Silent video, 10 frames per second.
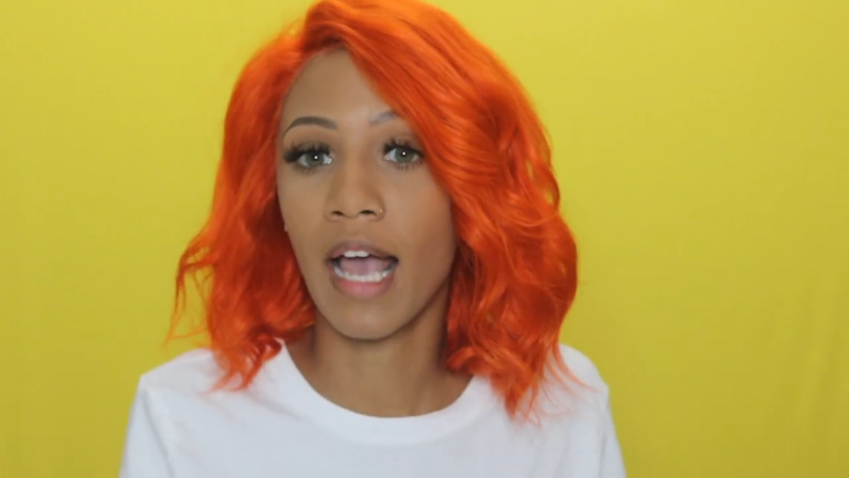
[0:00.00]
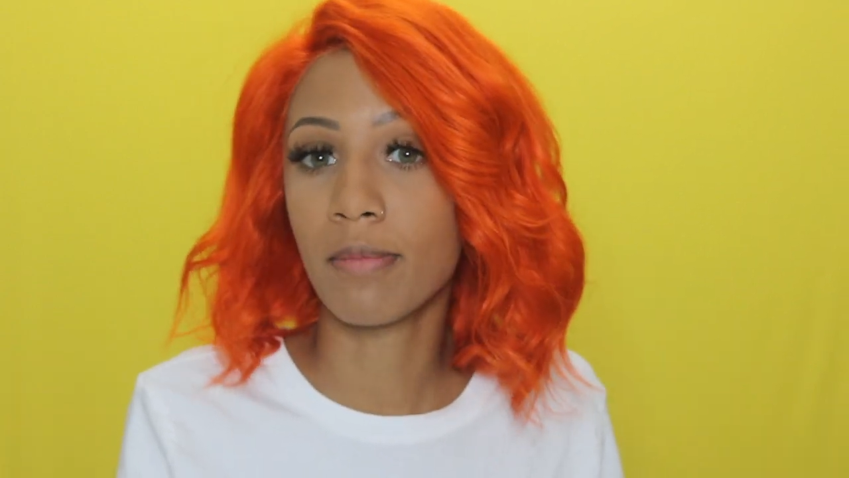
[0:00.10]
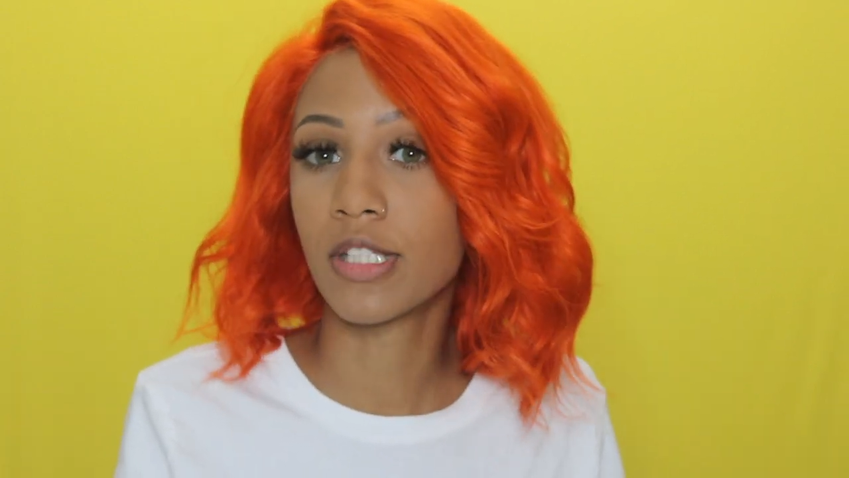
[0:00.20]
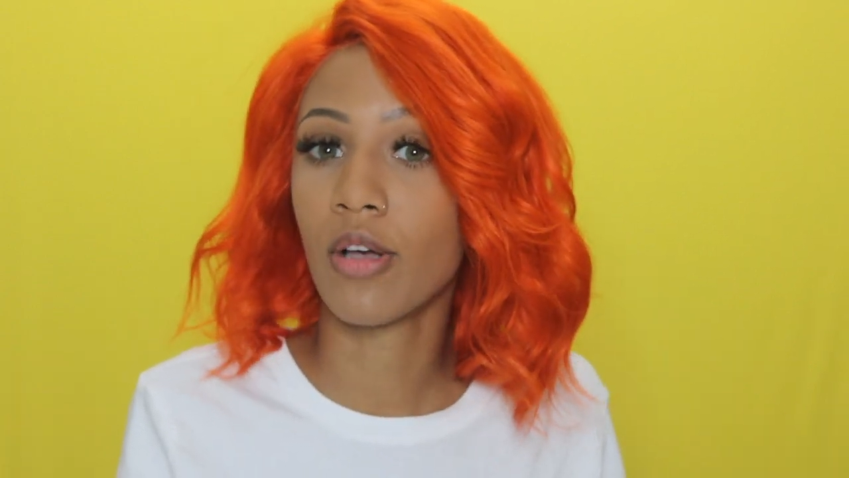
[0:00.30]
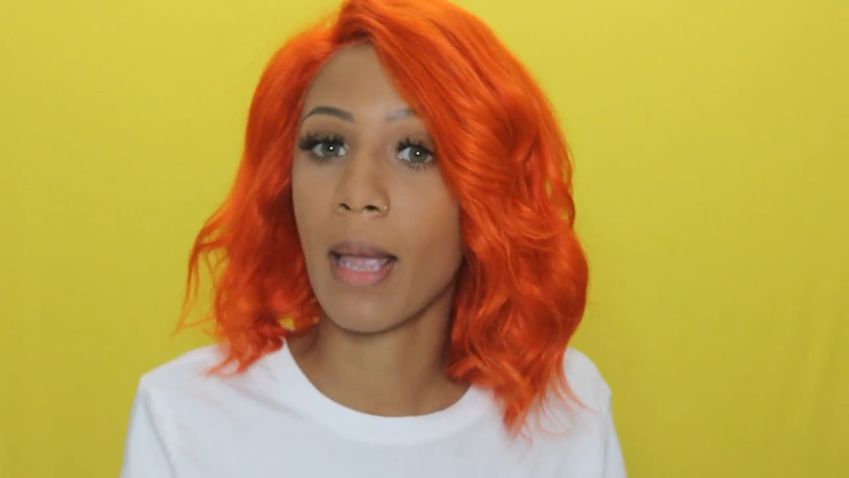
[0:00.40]
I'm
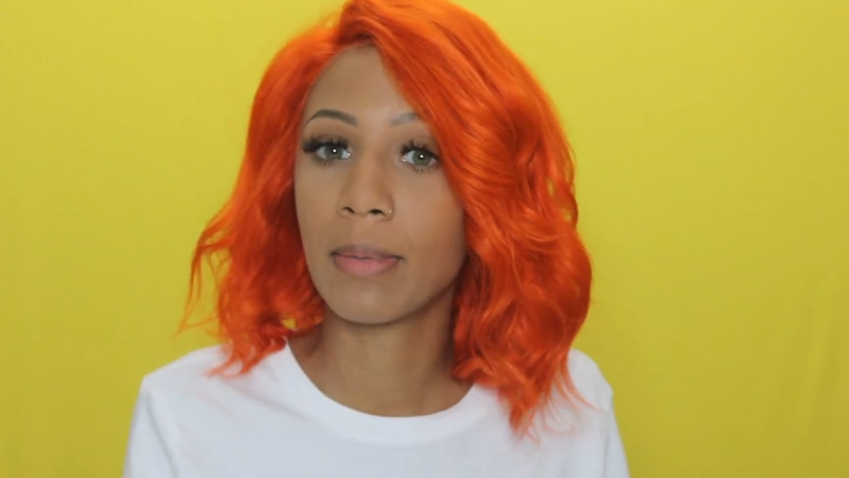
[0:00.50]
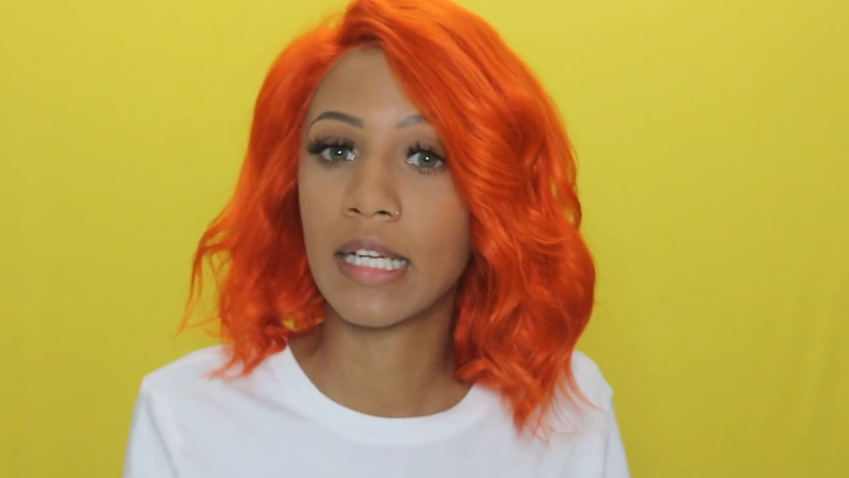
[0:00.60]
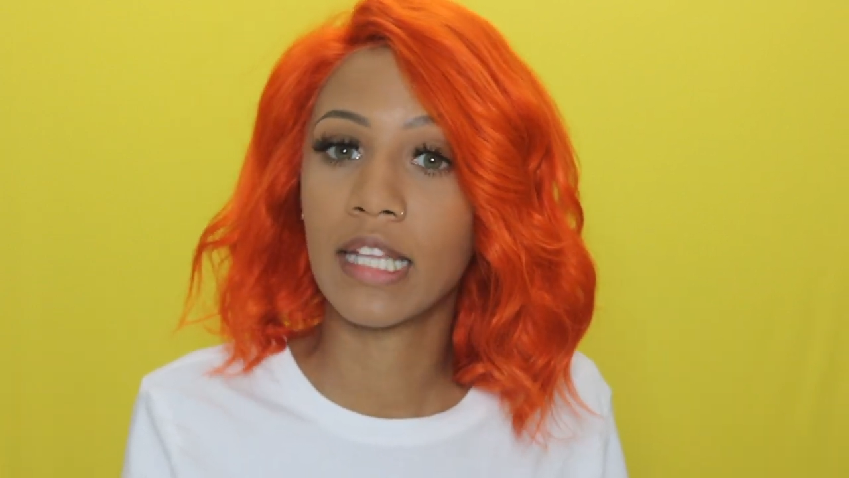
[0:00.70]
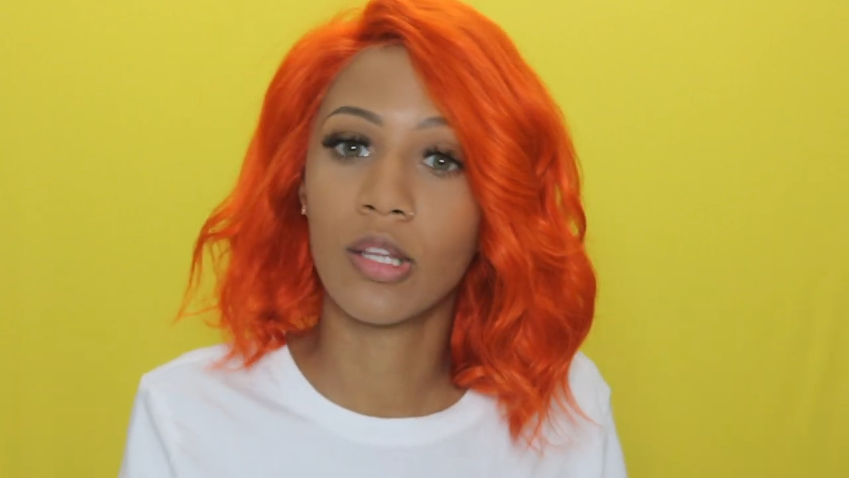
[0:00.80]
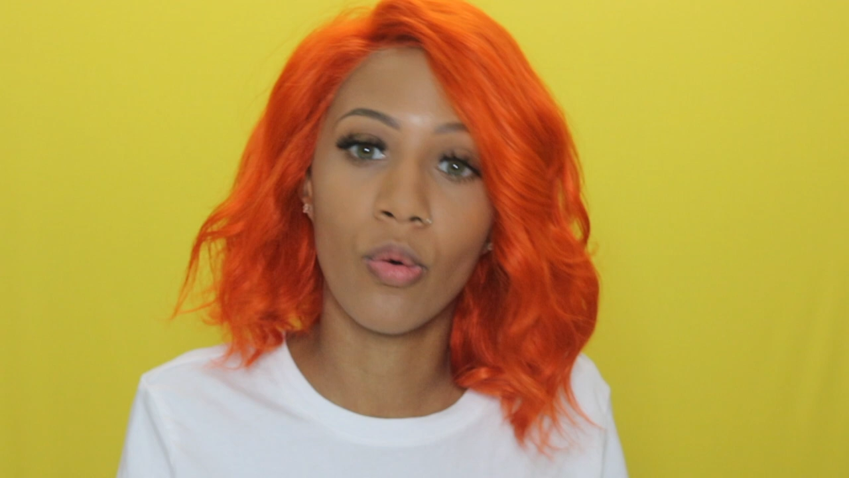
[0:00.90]
still able to
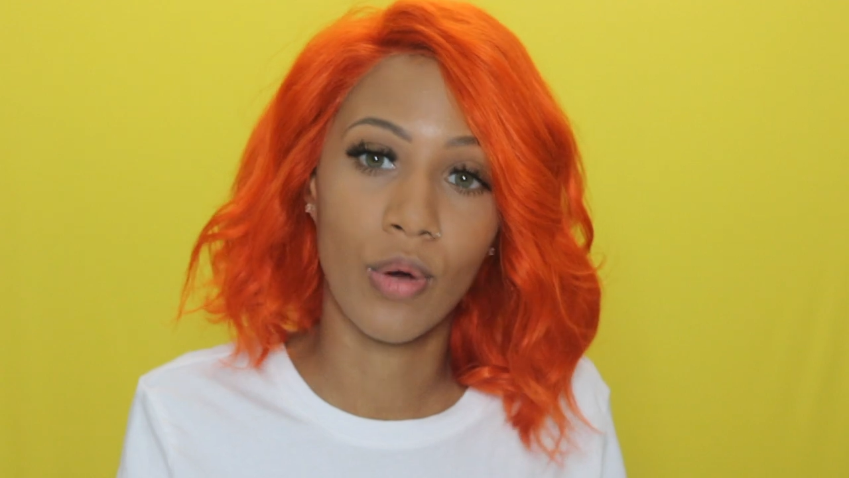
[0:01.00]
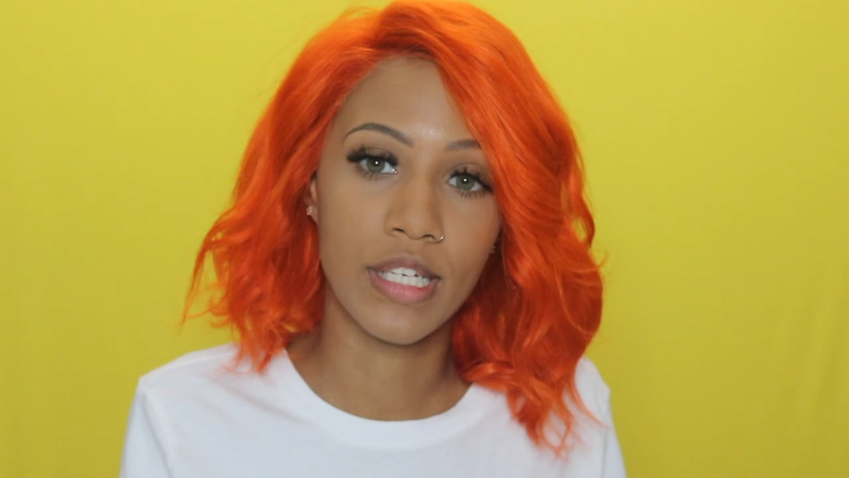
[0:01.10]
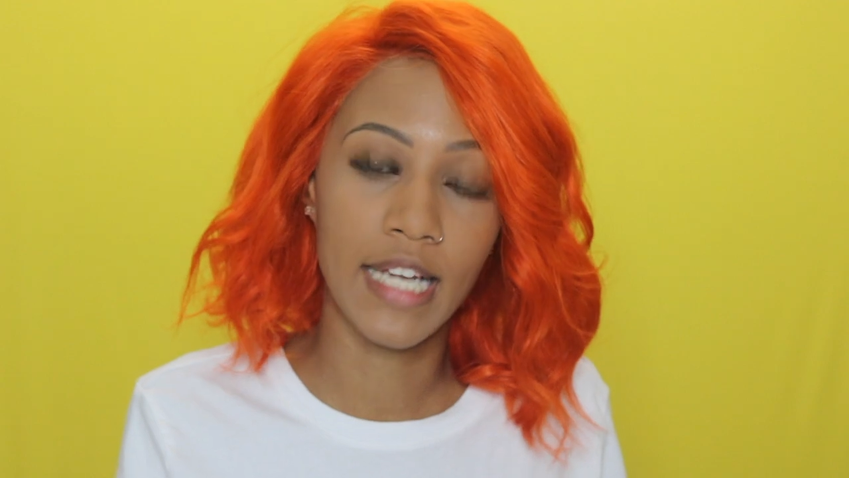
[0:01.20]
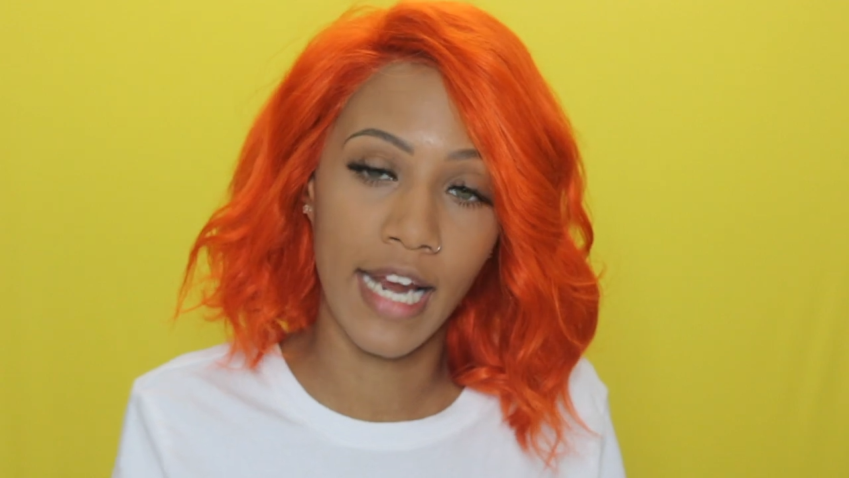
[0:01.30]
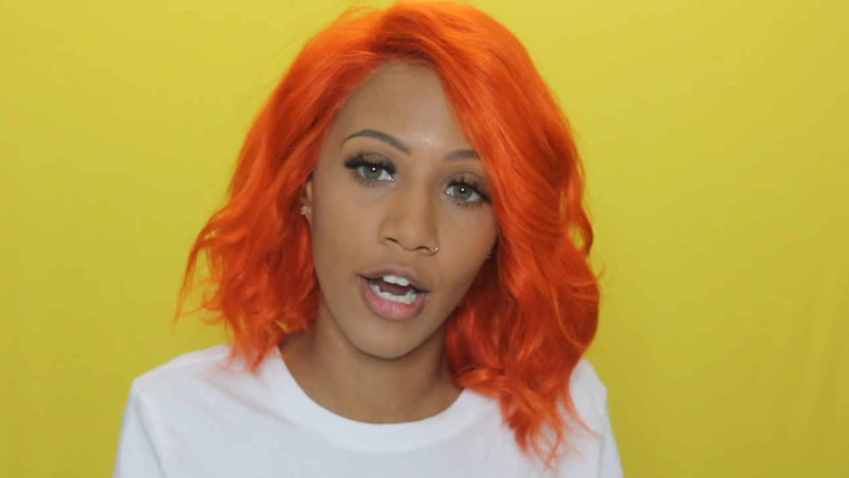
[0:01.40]
get the
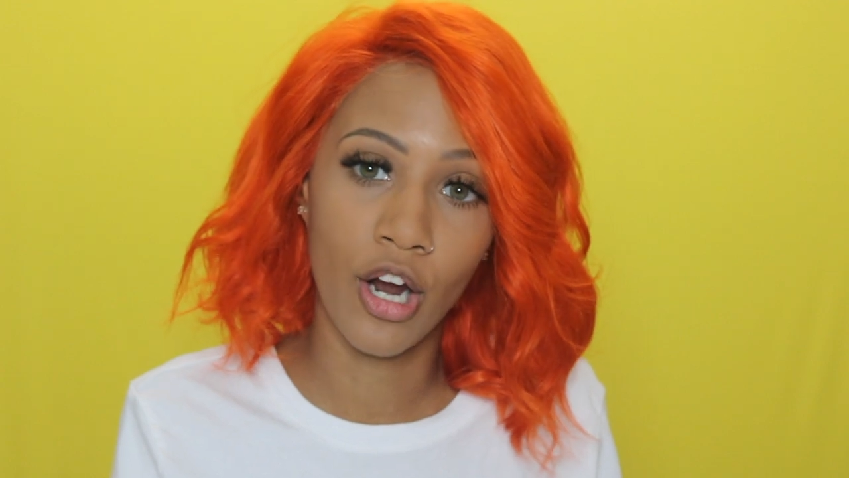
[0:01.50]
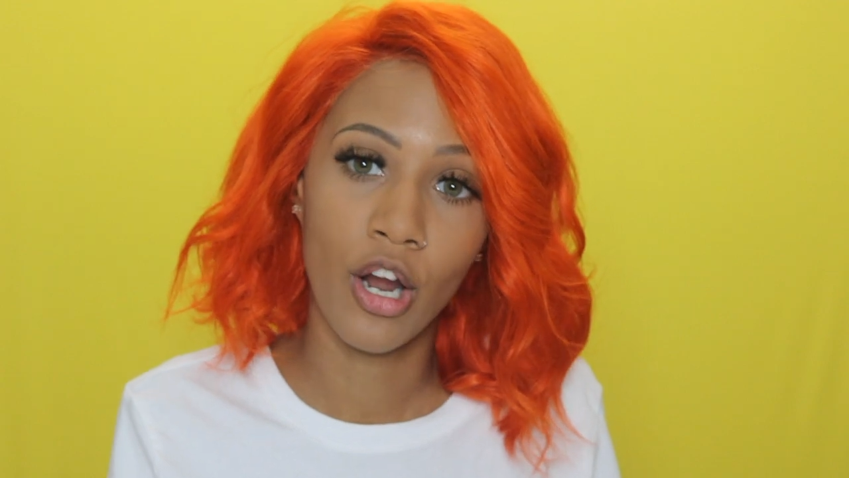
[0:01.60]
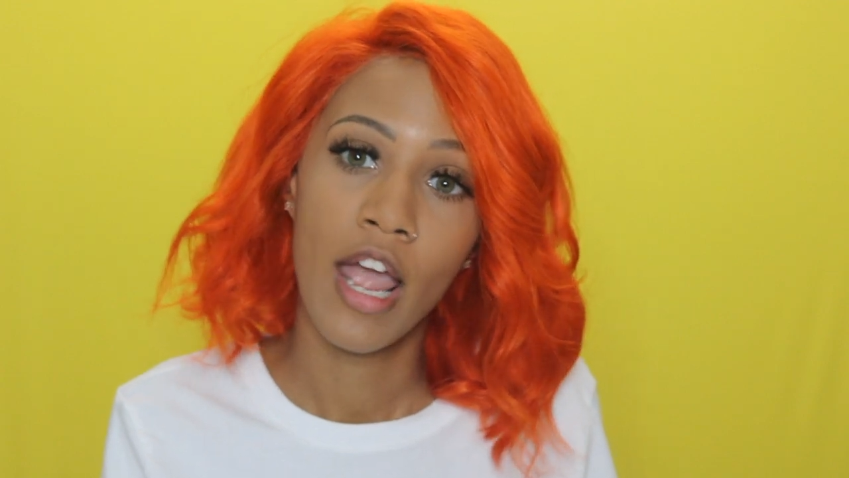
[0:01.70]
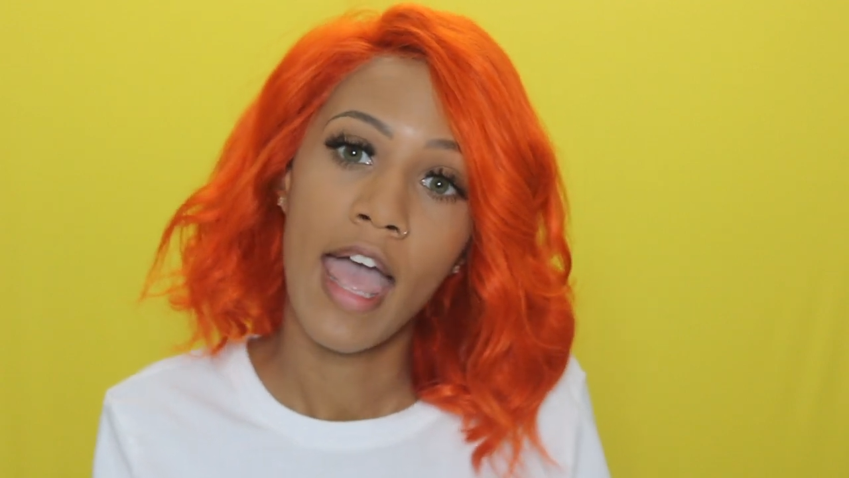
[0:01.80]
orange hair